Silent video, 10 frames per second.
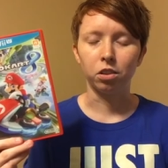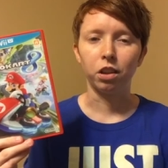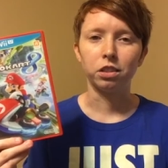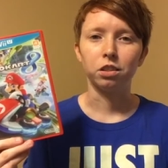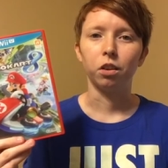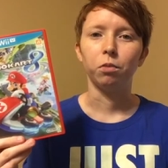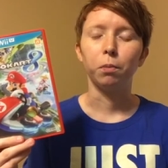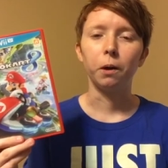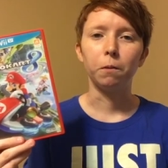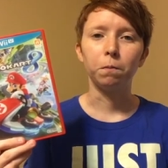and all that stuff,
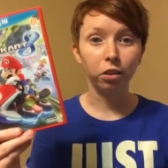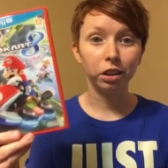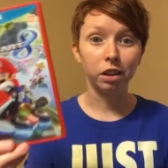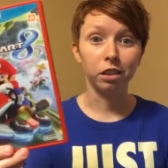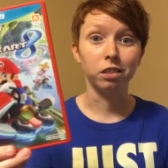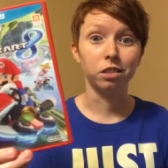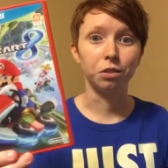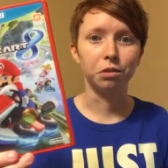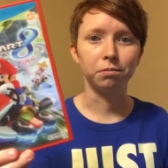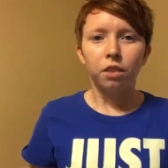but I'll get that done
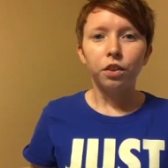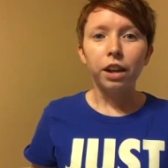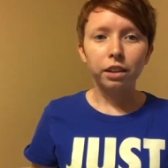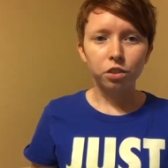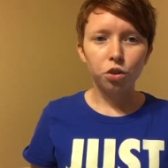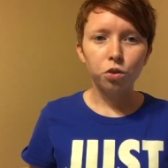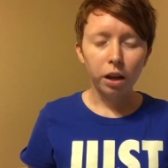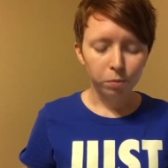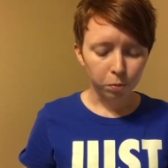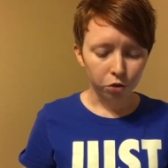soon. The next two
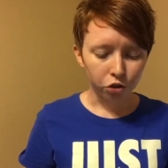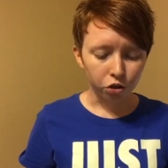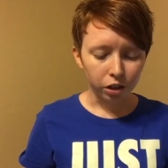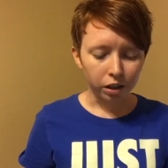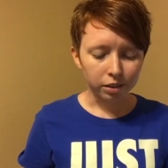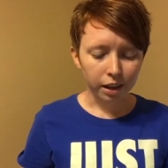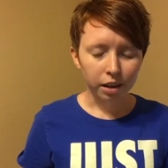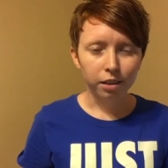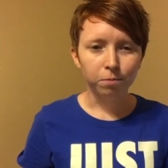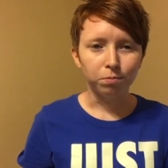games I'm going to show you guys
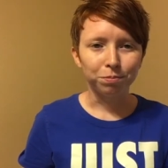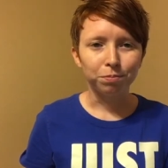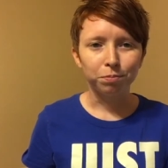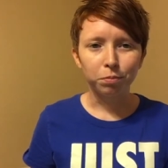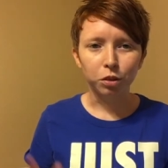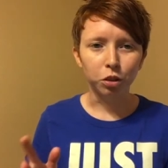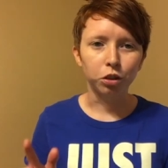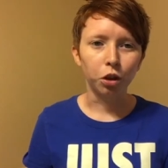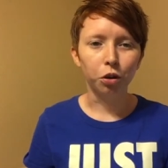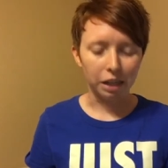kind of
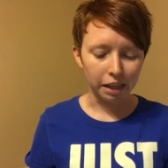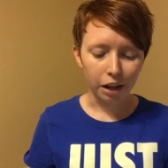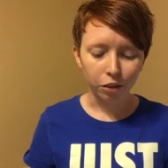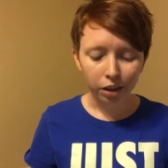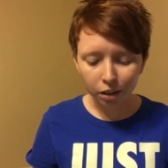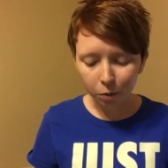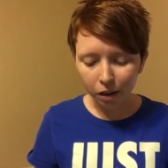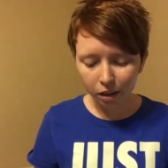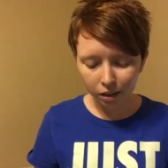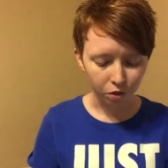go together in a way.
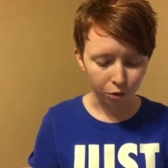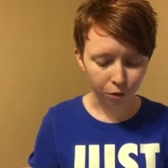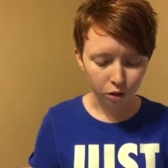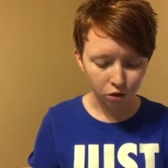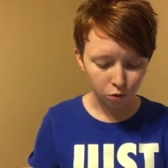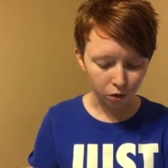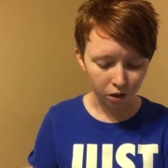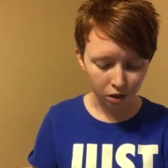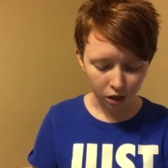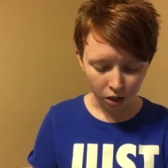The first
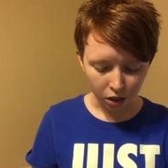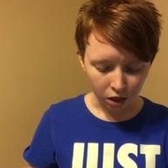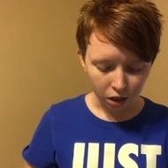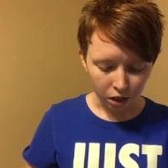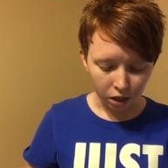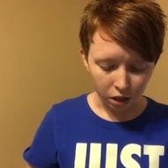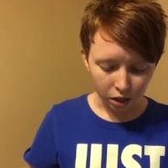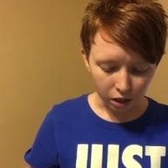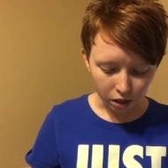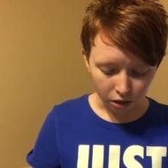one
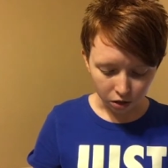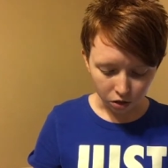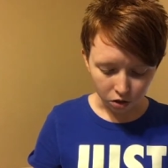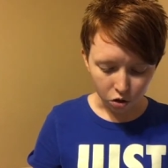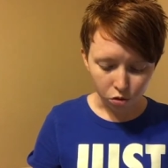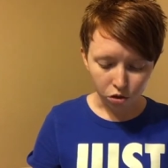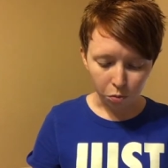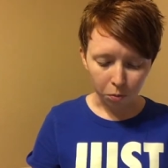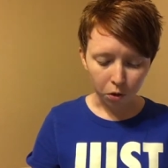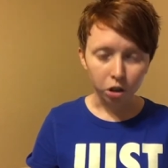is New
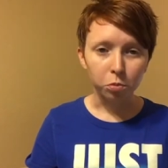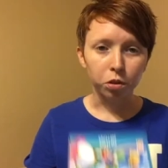Super Mario